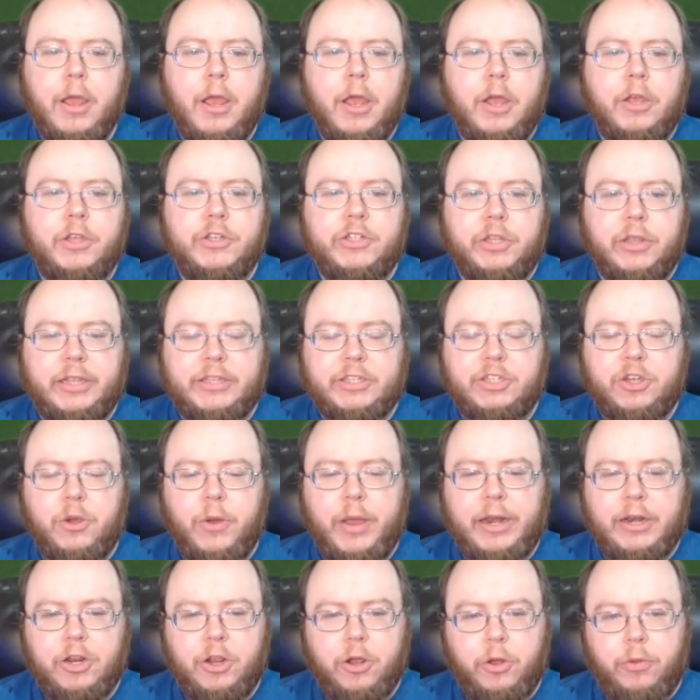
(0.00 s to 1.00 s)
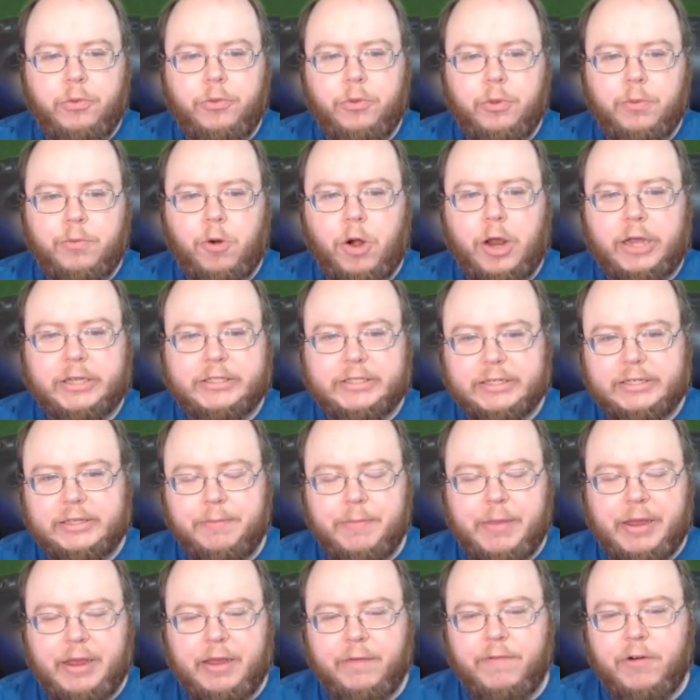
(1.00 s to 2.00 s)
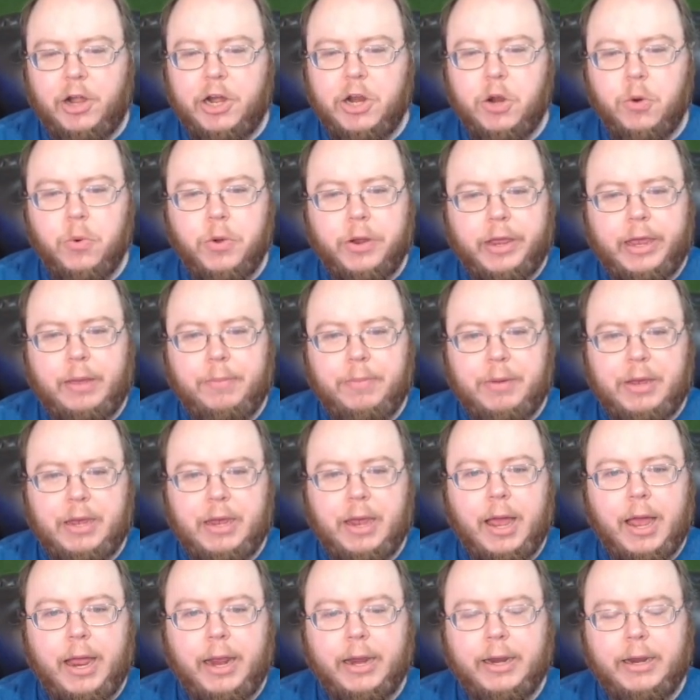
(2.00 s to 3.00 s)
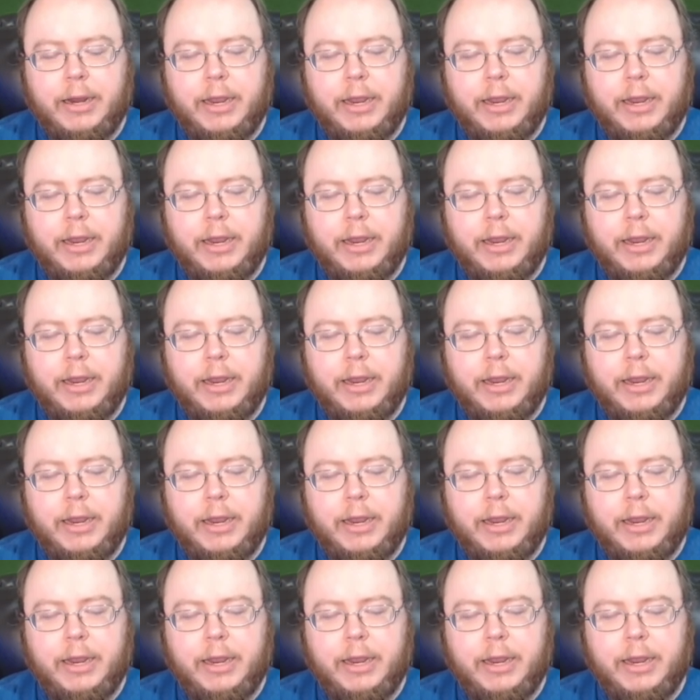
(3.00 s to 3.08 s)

So let's go ahead and go through the process and make a very quick API